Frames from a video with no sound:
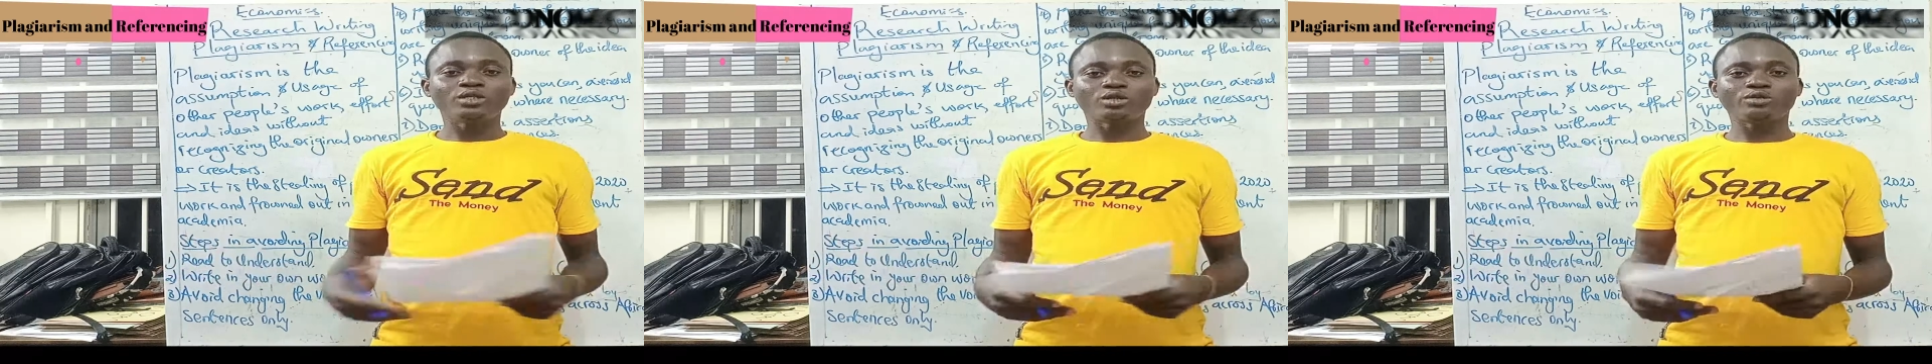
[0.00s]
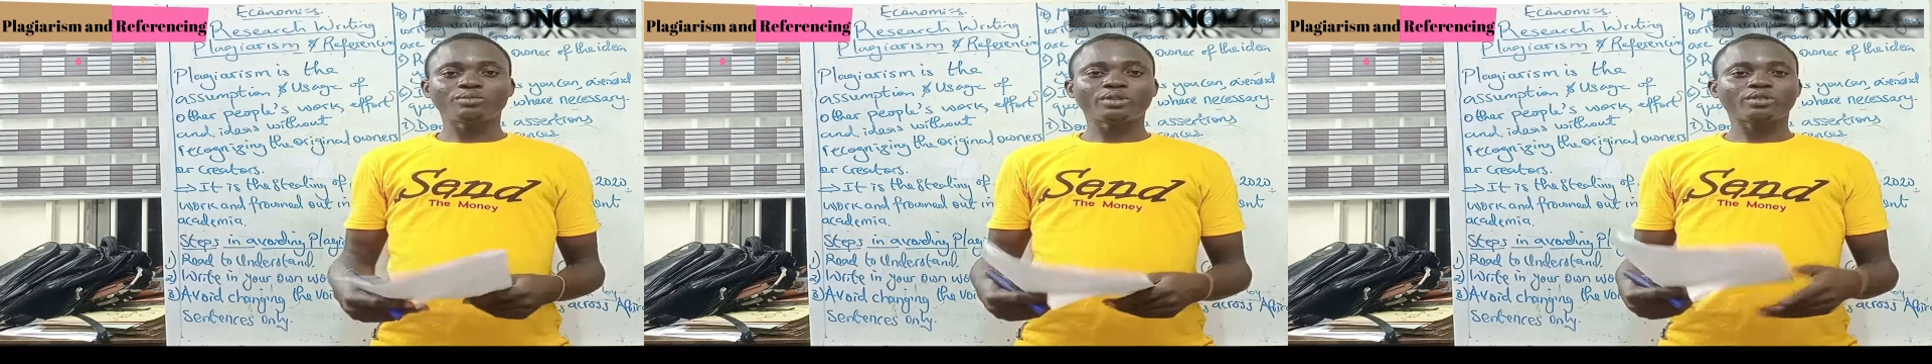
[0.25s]

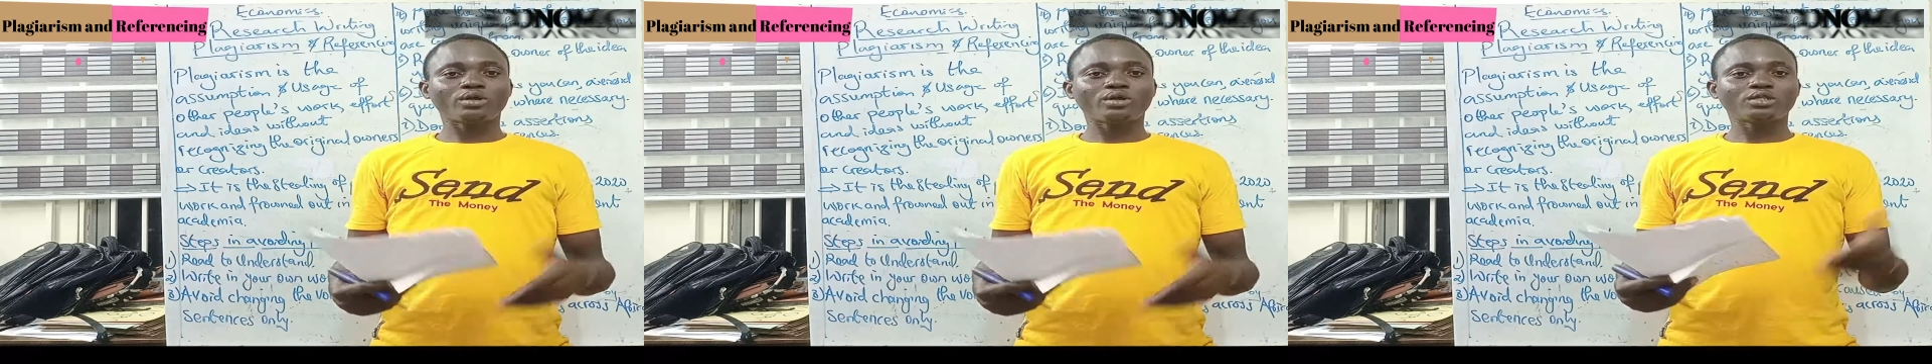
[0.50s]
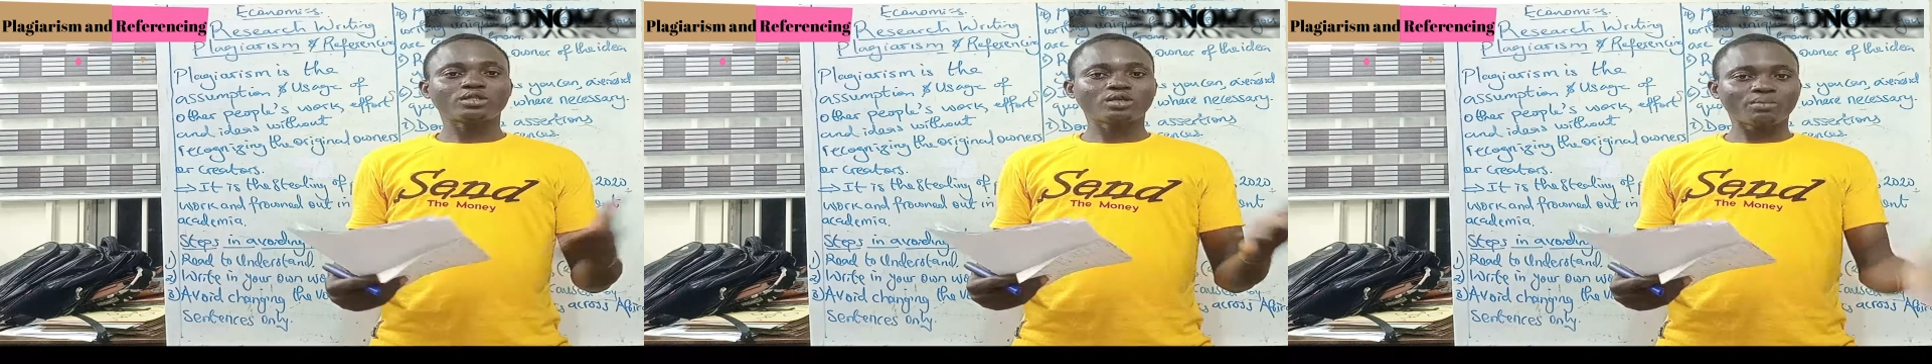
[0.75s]
So you've been
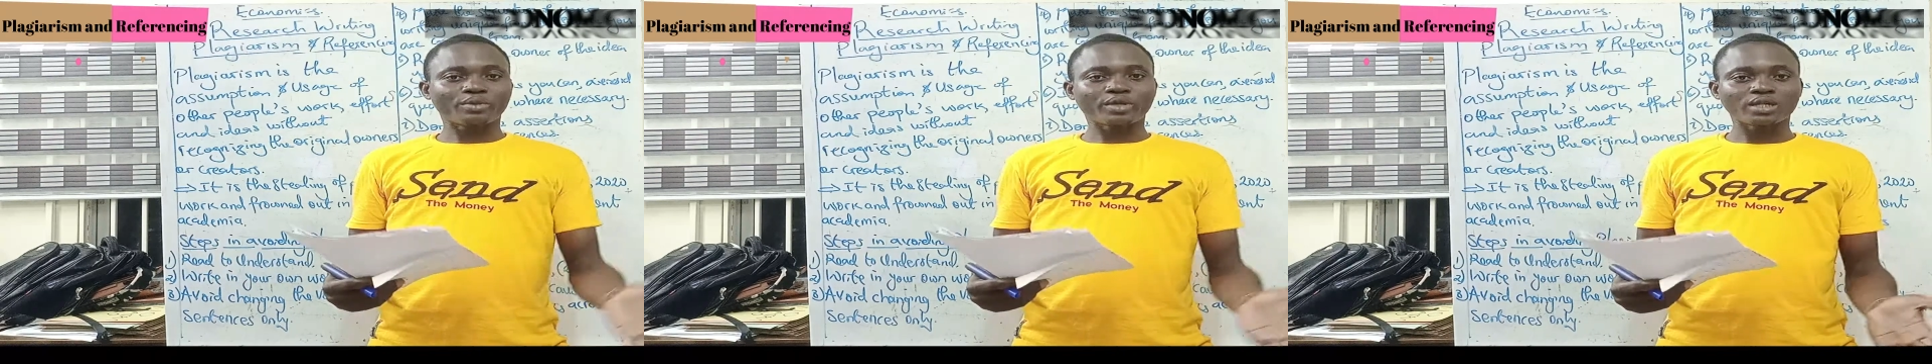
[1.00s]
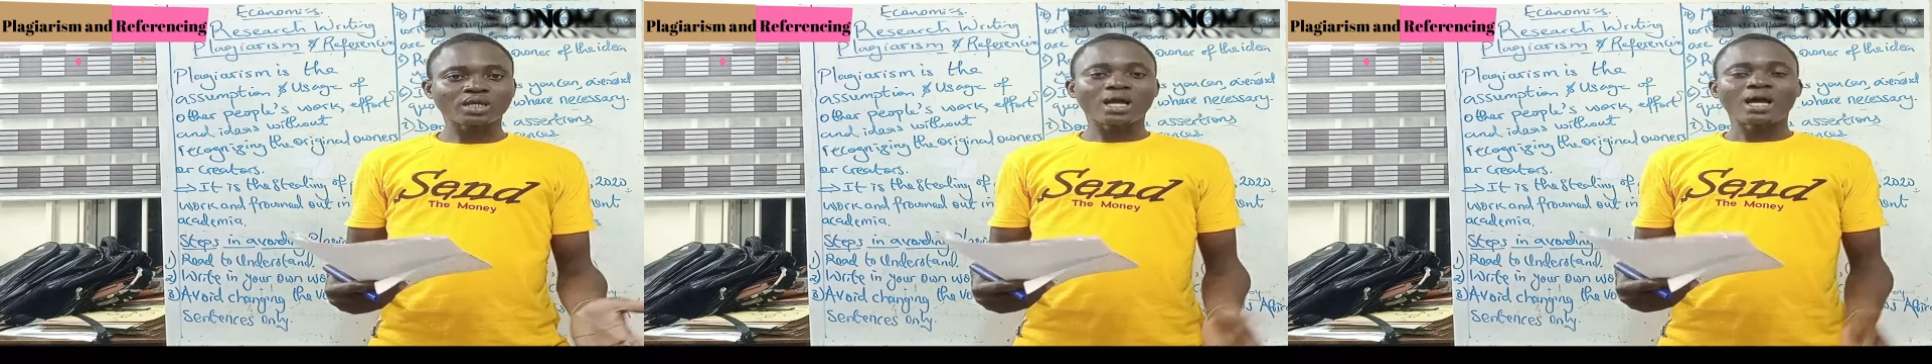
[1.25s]
taught
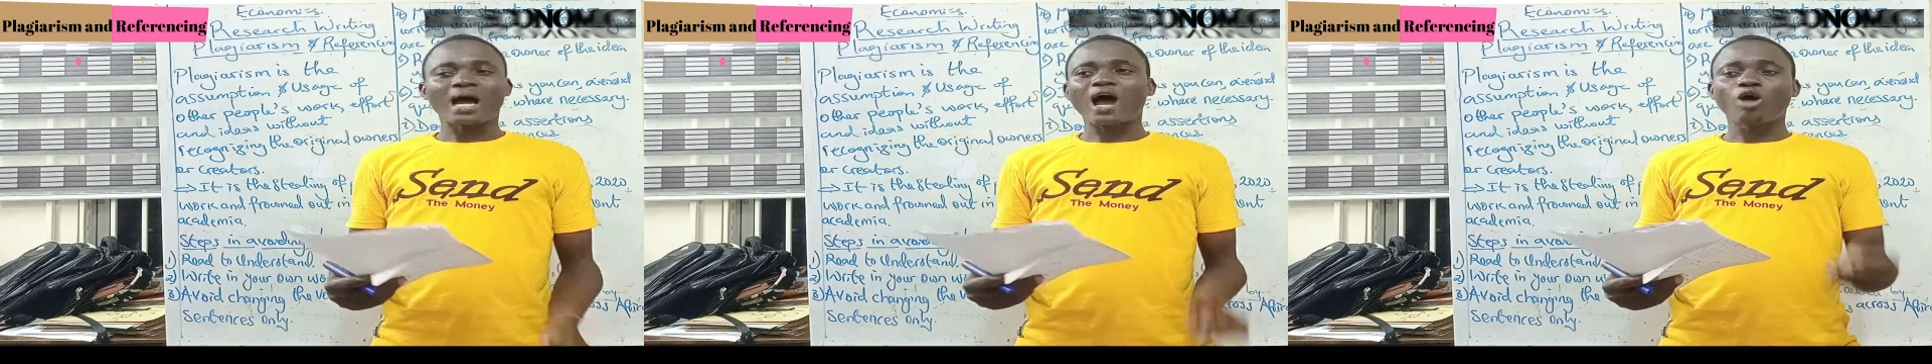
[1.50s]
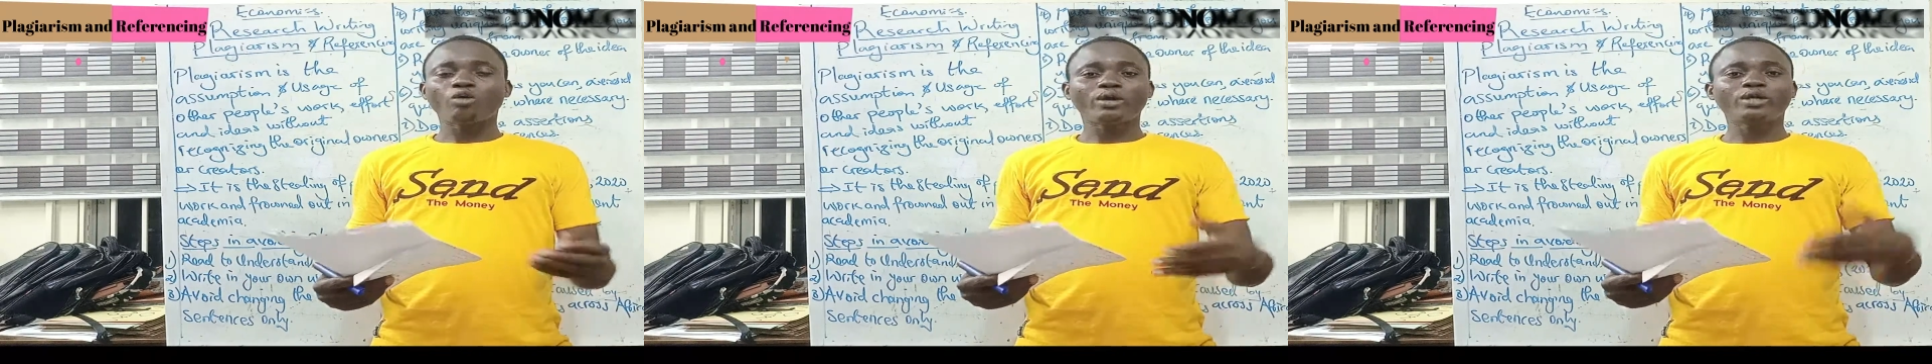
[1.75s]
something,
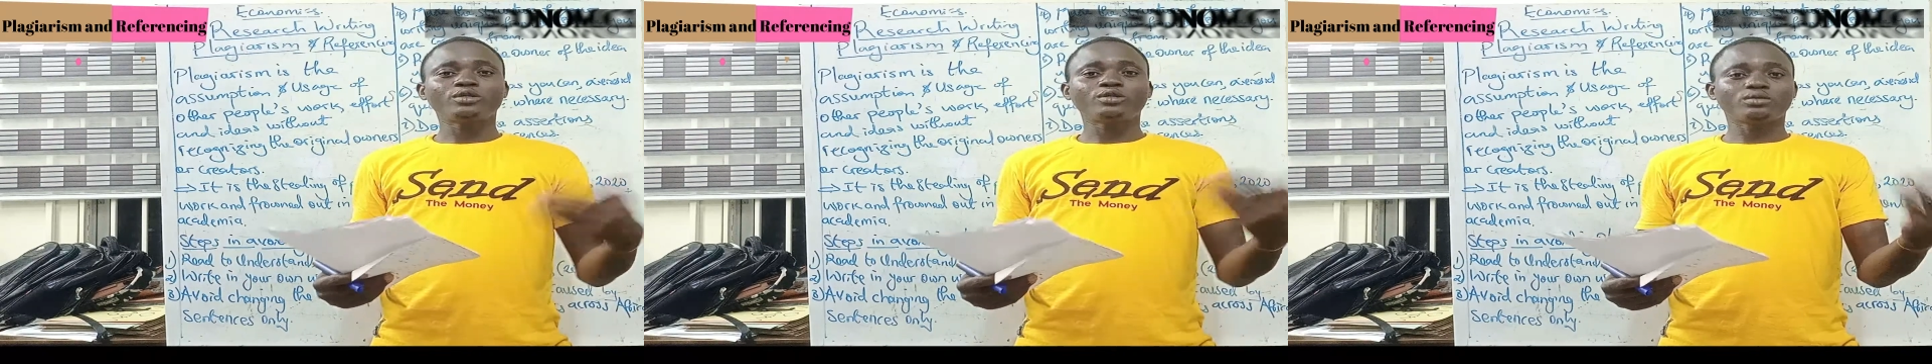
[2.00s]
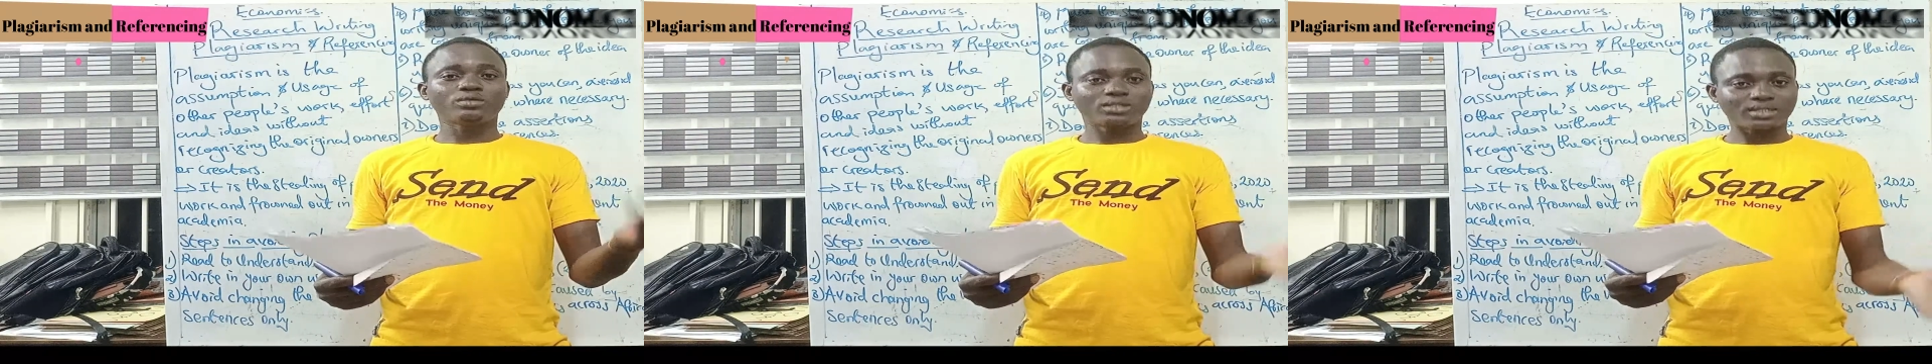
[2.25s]
how well do
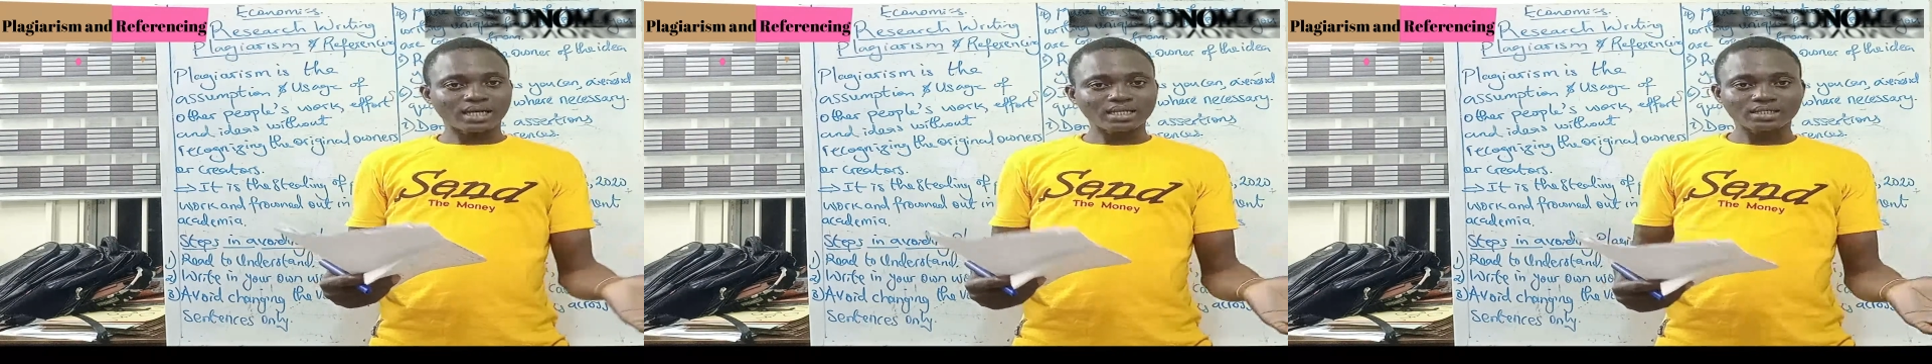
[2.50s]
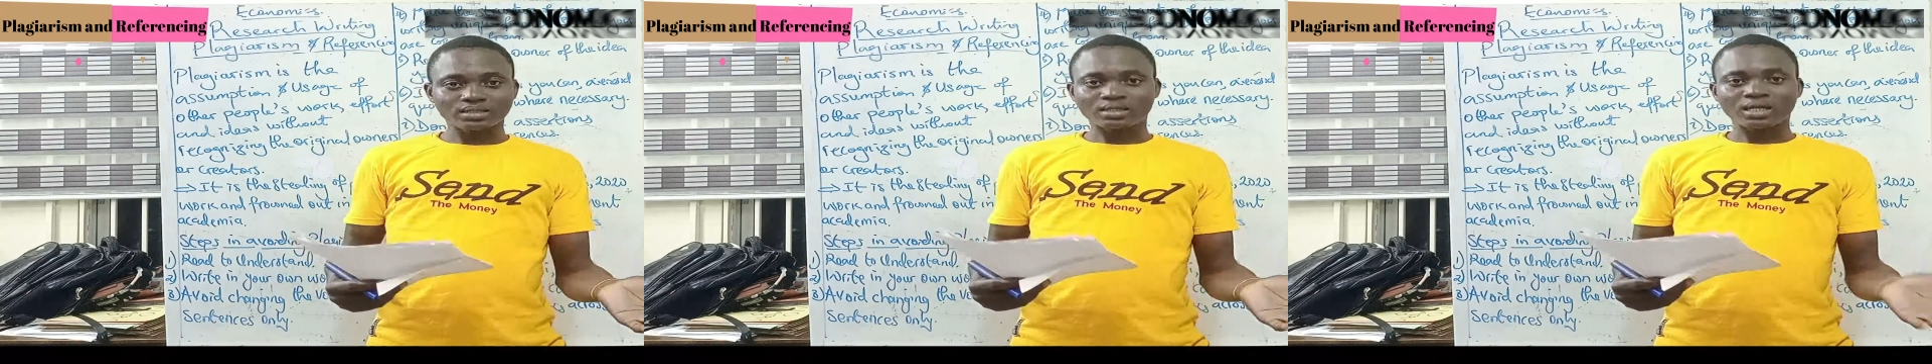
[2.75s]
you
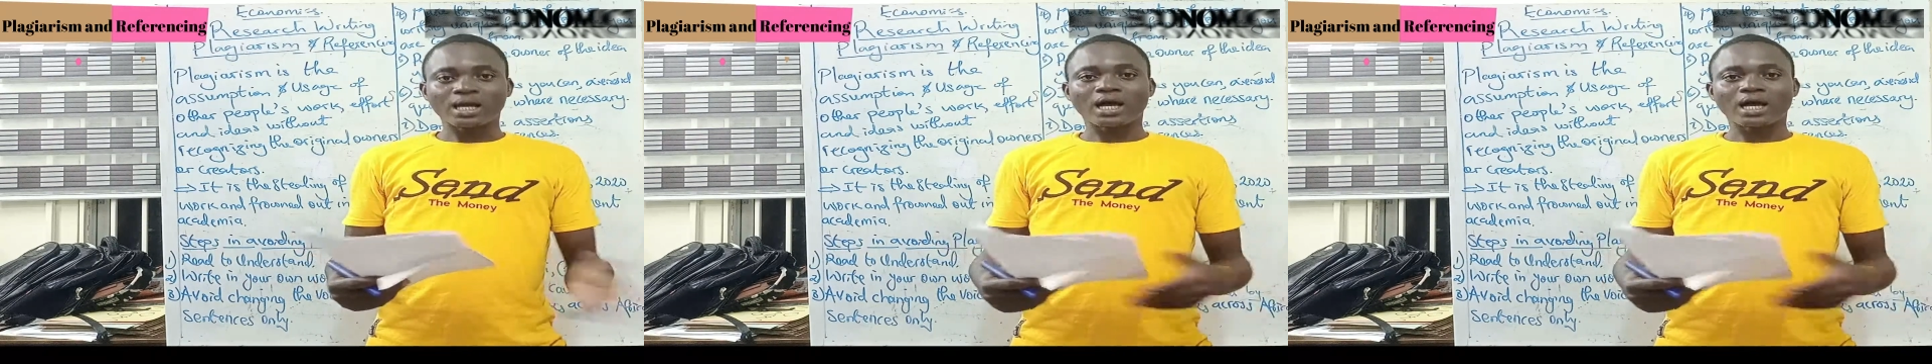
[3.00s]
understand it,